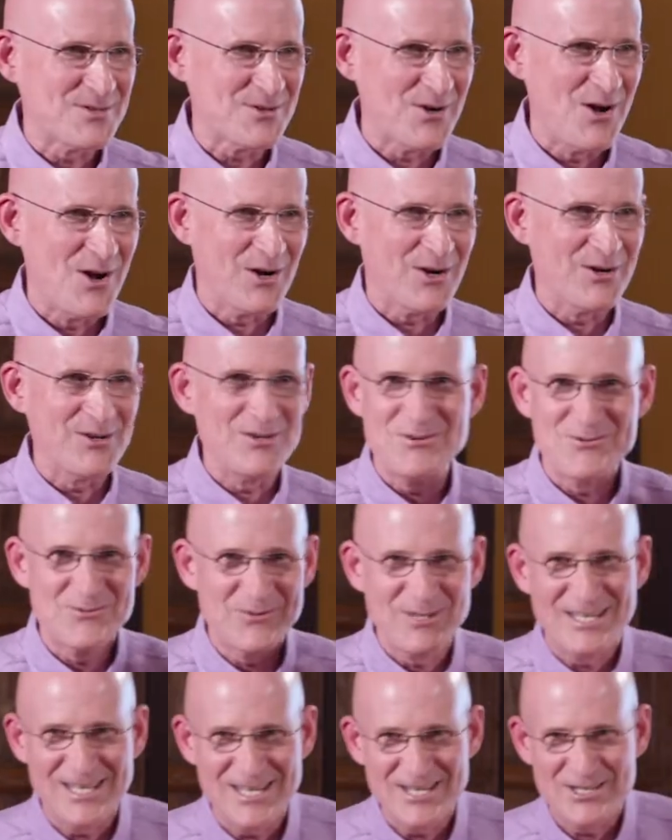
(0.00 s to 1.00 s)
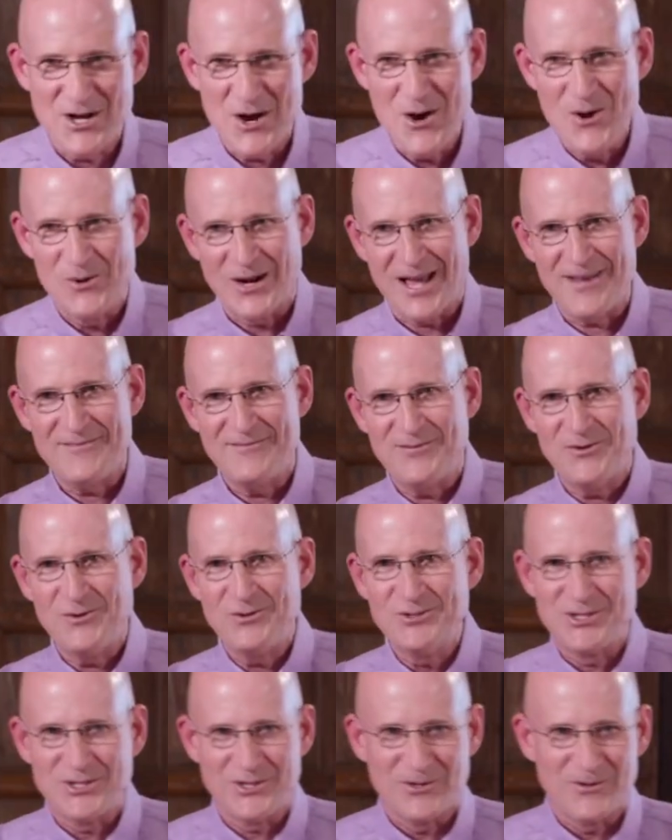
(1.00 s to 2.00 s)
stronger. You really don't. I
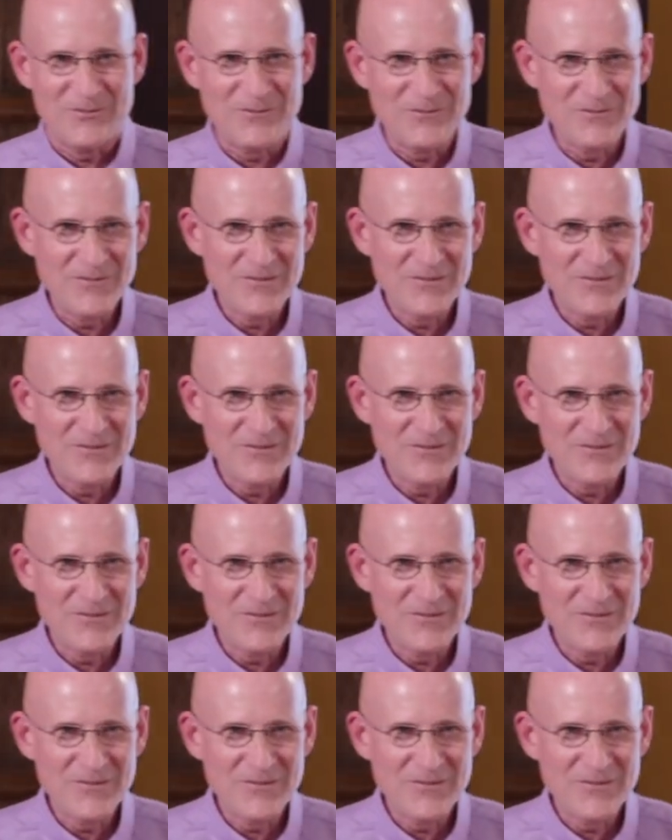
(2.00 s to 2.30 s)
fooled you.